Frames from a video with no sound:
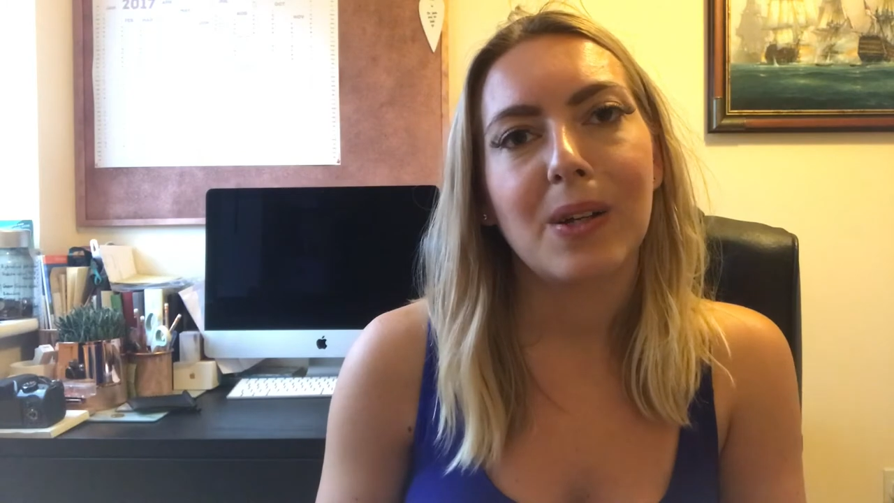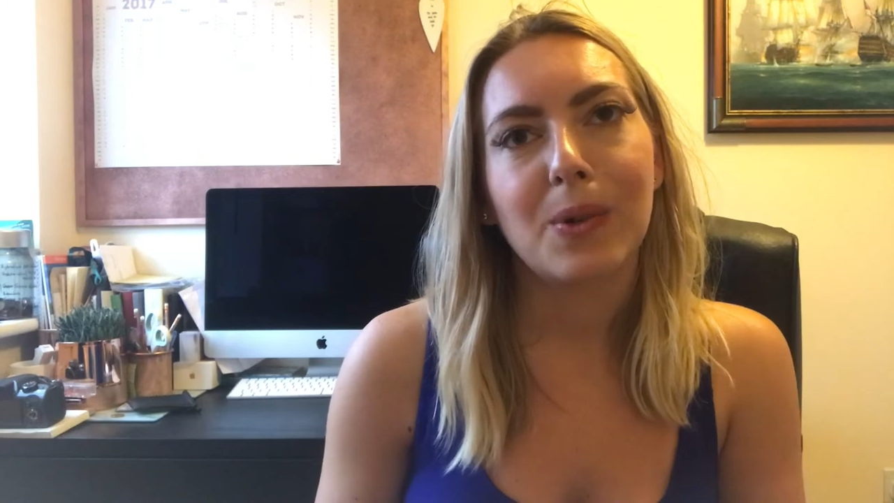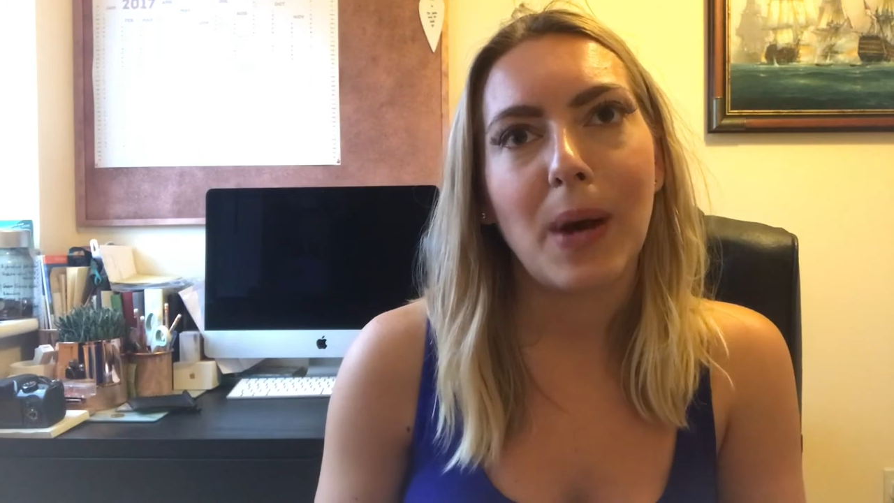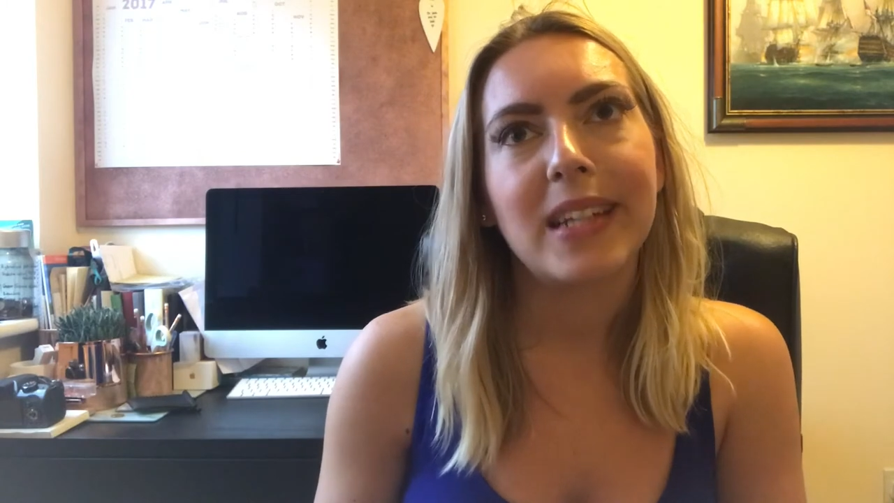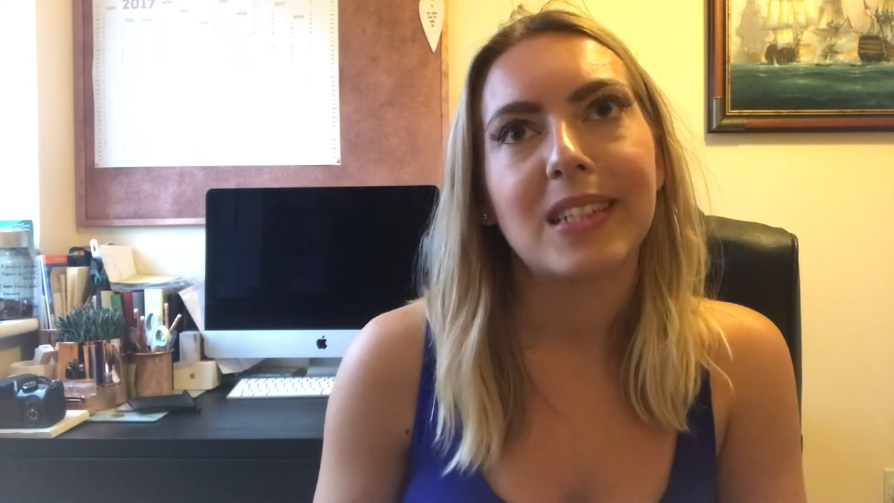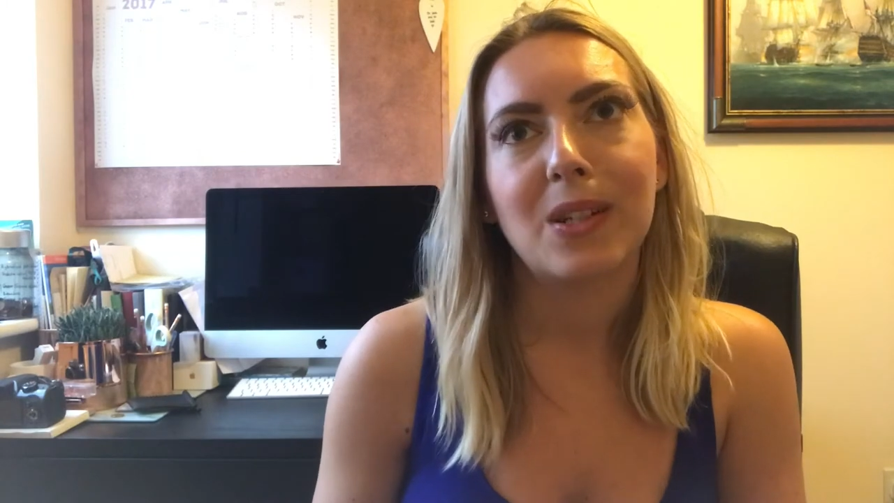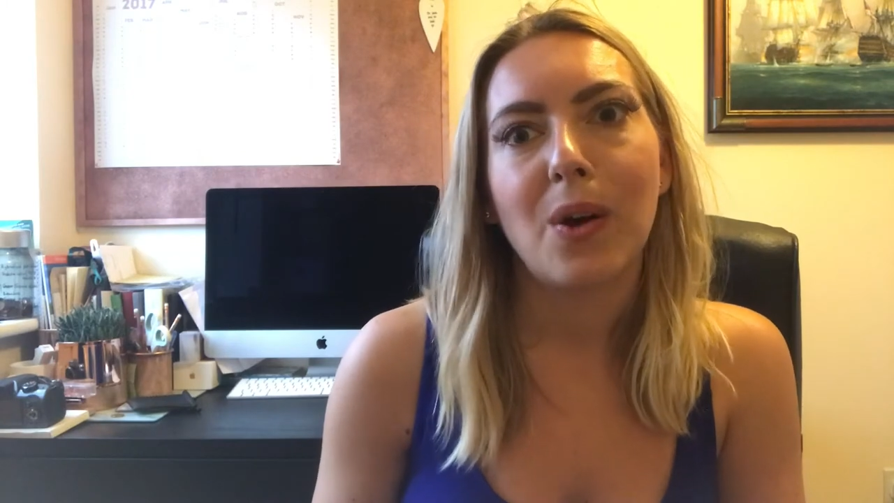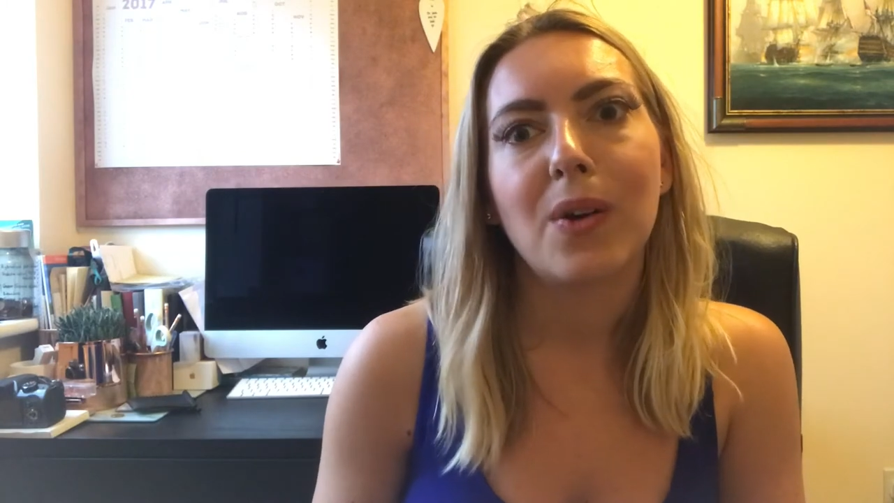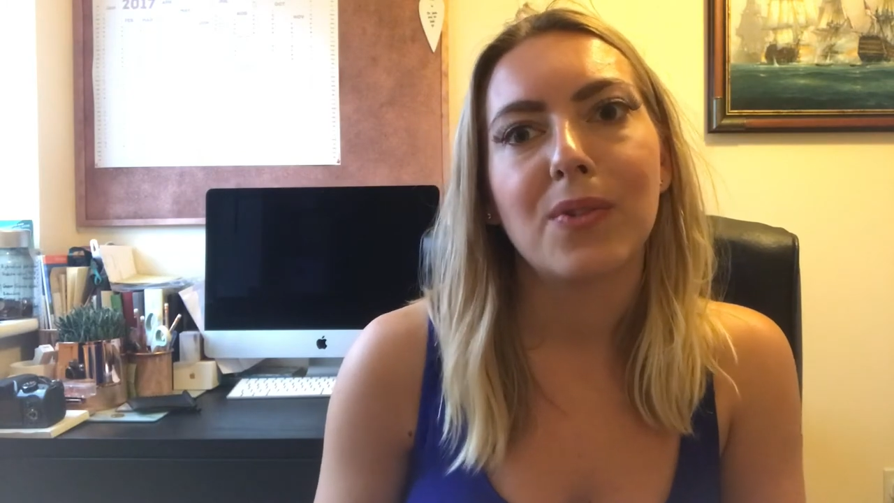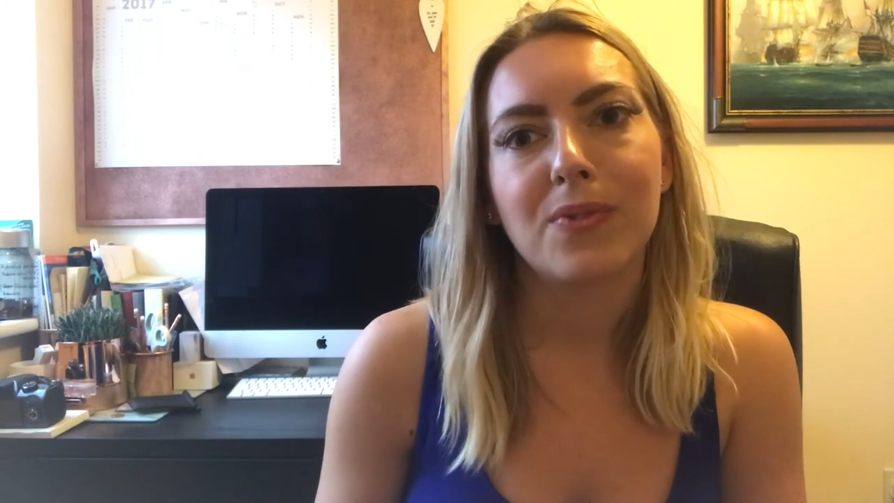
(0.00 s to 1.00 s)
quite a
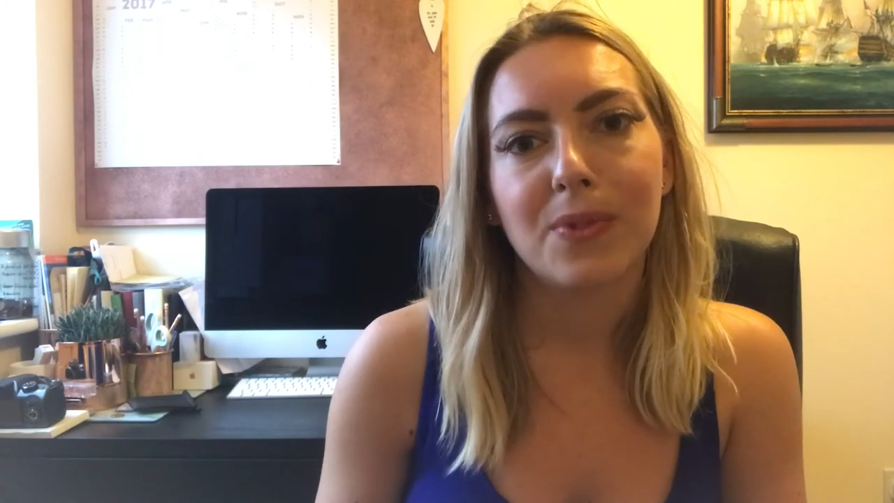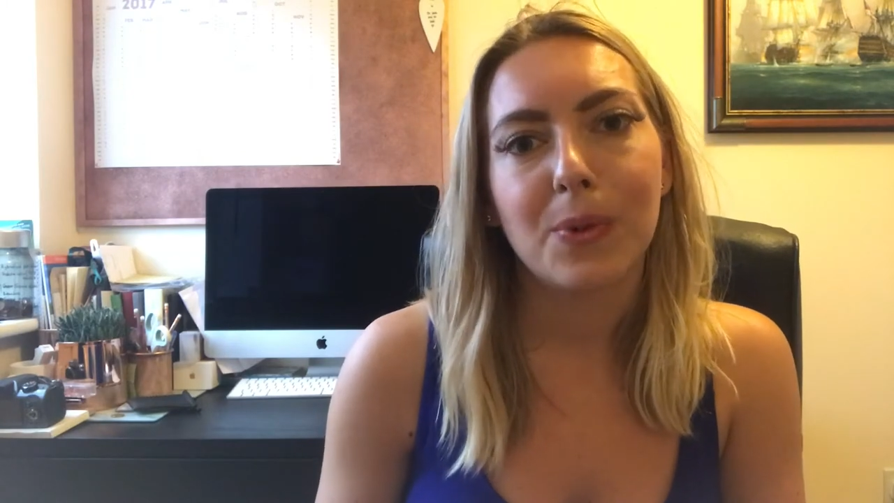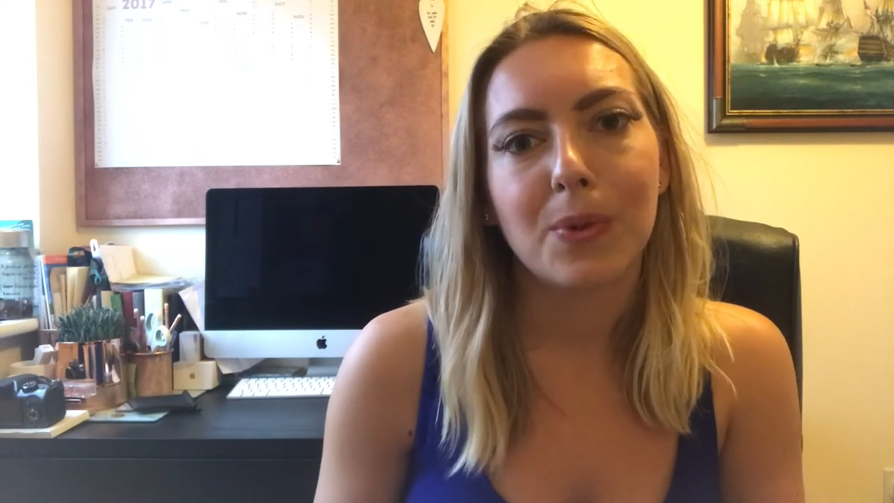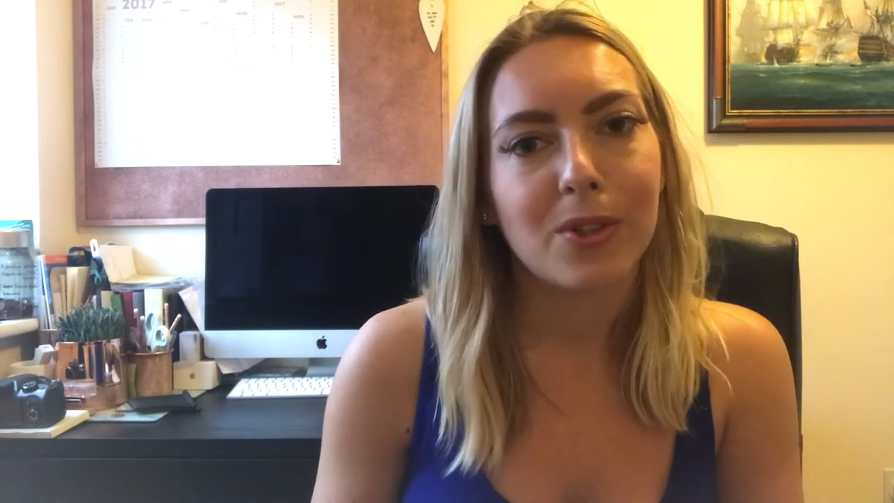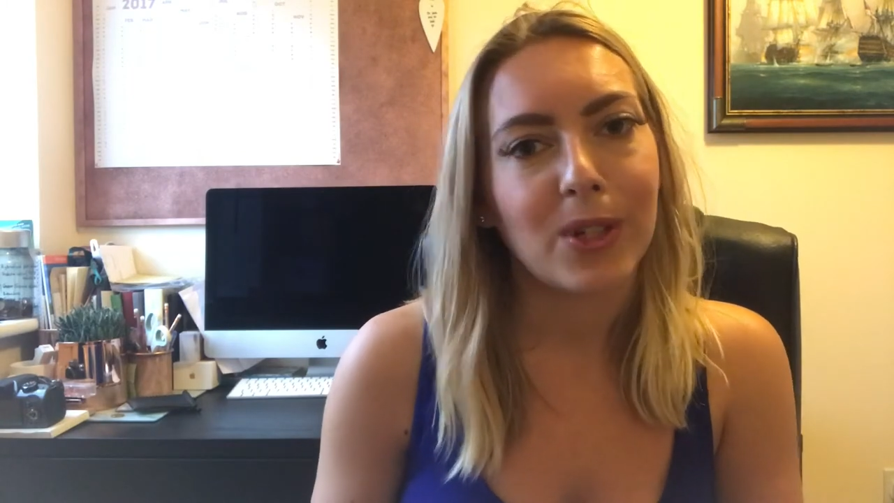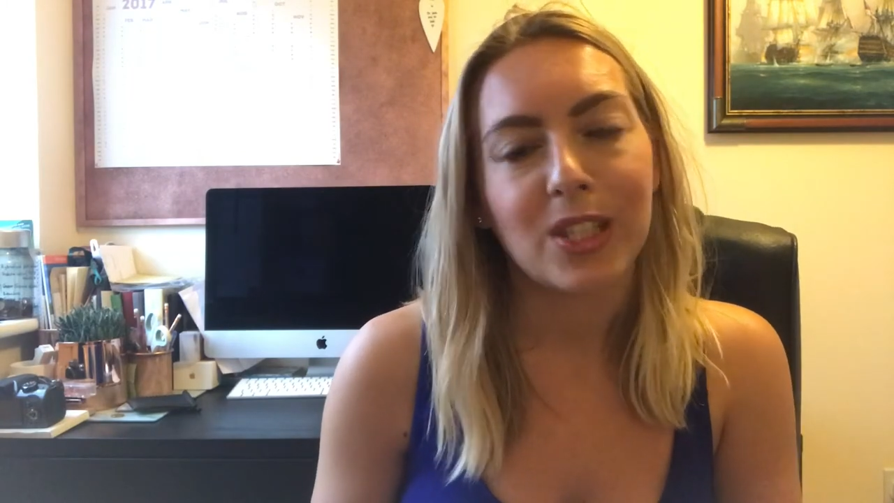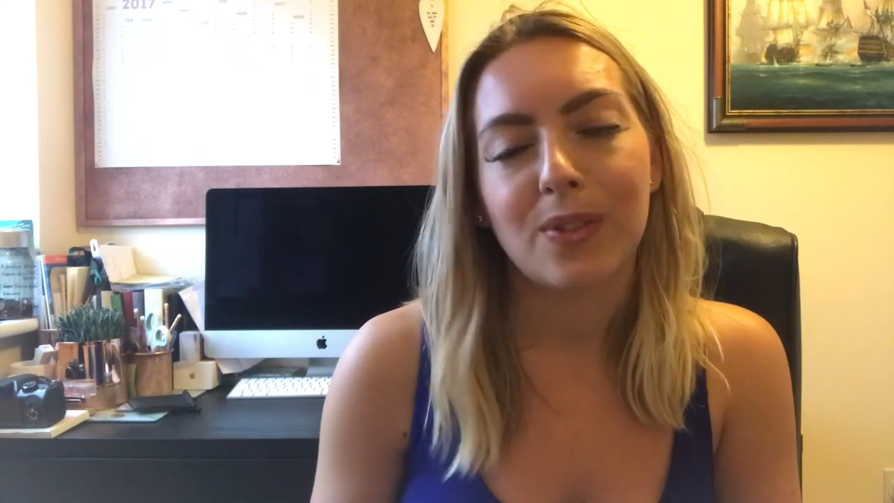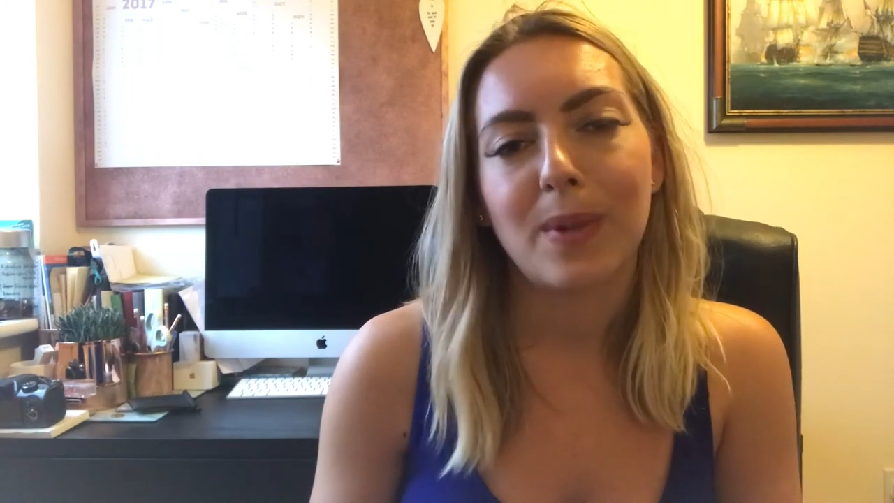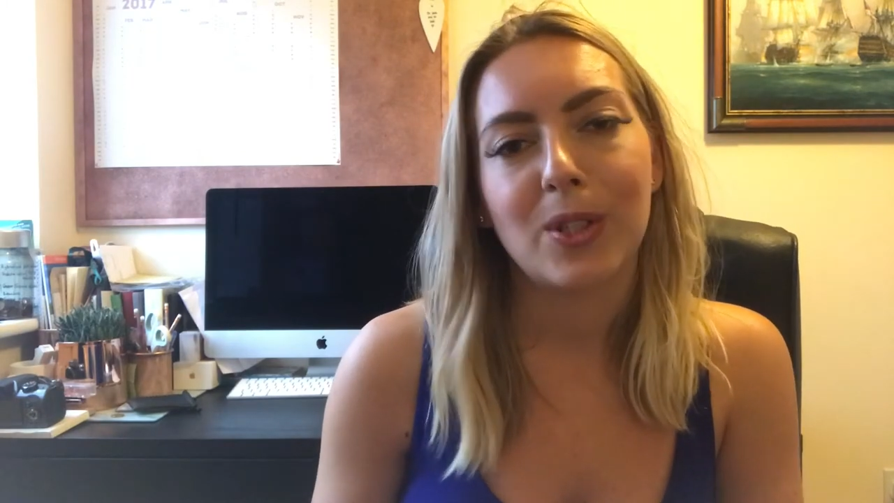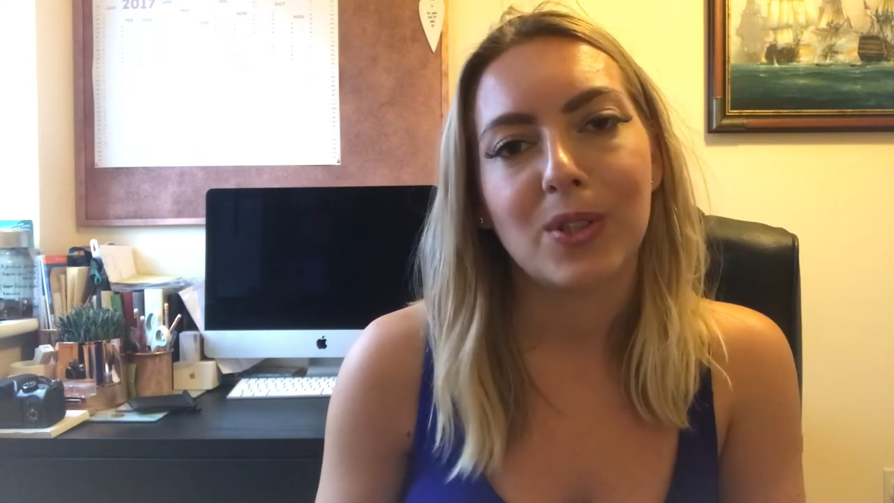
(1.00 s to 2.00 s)
lot of all the
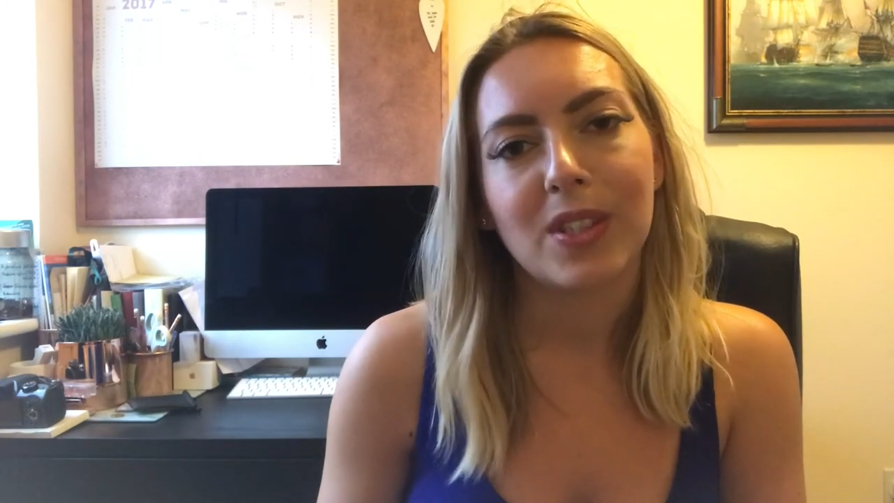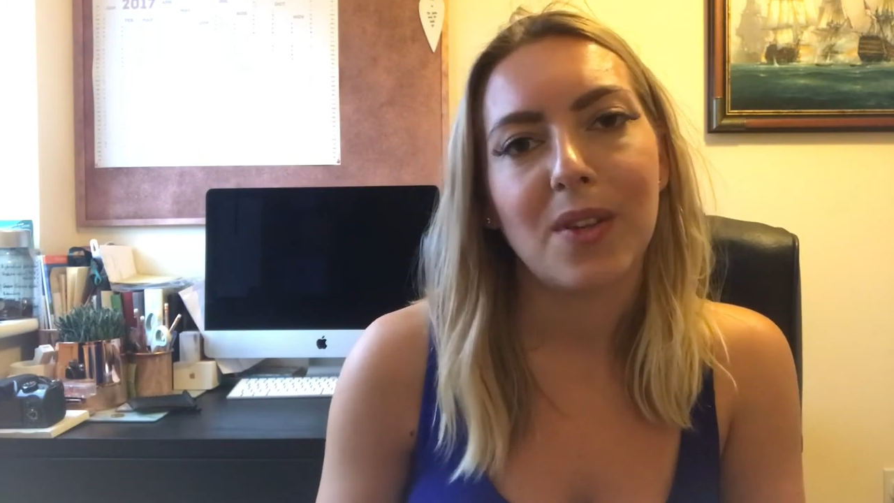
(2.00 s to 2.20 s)
transformations